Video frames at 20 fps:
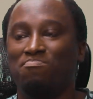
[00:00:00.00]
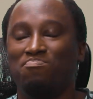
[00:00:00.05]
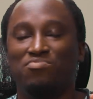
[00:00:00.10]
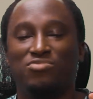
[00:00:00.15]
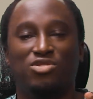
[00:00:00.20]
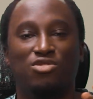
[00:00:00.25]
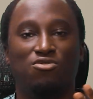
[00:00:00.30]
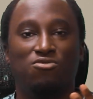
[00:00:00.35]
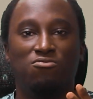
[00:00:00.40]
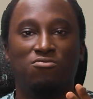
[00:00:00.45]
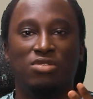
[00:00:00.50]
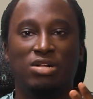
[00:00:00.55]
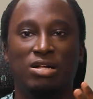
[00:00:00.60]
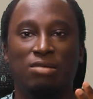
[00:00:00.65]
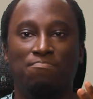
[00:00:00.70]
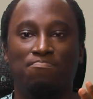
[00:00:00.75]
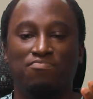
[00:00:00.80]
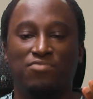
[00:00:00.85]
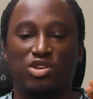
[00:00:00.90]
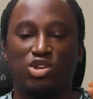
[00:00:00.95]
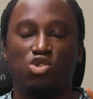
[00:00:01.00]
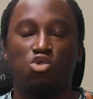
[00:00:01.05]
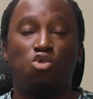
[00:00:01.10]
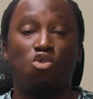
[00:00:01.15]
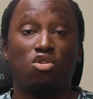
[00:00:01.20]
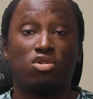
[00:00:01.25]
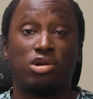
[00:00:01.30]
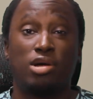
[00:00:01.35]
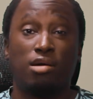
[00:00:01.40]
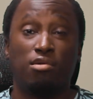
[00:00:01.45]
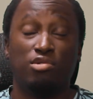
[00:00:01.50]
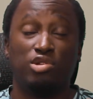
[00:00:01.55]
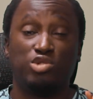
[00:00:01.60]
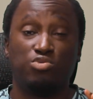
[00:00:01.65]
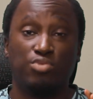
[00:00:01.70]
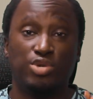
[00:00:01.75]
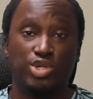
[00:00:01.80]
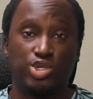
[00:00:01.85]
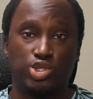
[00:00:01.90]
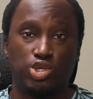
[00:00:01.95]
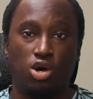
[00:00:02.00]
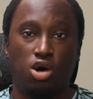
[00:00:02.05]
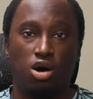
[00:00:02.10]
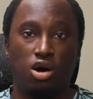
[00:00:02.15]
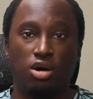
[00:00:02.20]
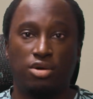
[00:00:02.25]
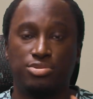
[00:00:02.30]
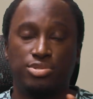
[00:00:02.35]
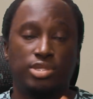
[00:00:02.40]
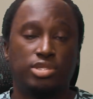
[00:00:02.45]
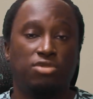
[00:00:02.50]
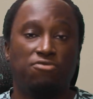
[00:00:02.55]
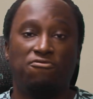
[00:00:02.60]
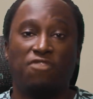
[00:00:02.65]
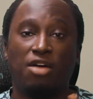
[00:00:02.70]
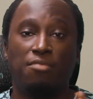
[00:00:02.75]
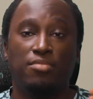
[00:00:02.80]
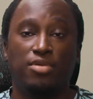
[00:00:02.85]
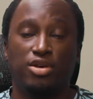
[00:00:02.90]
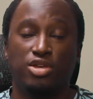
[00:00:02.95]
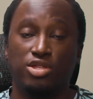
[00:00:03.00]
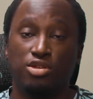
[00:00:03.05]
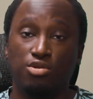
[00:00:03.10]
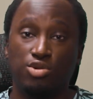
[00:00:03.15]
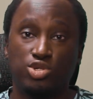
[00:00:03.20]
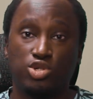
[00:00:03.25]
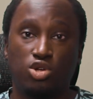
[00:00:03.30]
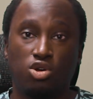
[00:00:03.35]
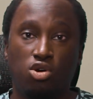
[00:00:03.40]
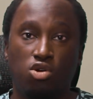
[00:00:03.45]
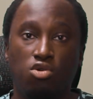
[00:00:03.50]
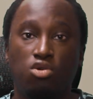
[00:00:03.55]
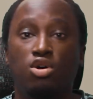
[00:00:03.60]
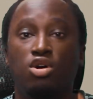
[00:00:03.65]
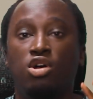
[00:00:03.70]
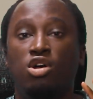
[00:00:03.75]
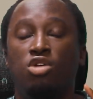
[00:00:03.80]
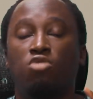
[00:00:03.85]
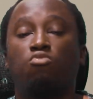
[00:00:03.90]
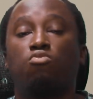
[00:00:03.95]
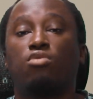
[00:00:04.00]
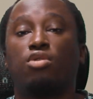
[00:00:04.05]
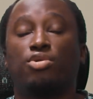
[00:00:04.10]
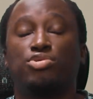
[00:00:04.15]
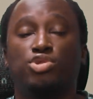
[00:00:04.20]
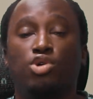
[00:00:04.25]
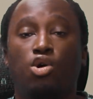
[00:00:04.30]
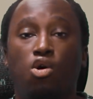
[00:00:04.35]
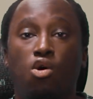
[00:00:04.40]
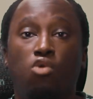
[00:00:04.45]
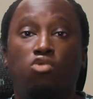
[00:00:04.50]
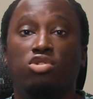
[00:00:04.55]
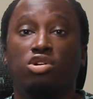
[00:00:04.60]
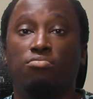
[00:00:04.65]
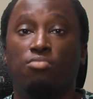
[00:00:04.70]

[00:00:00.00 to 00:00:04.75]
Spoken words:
the core colors we saw 65 million years ago weren't the only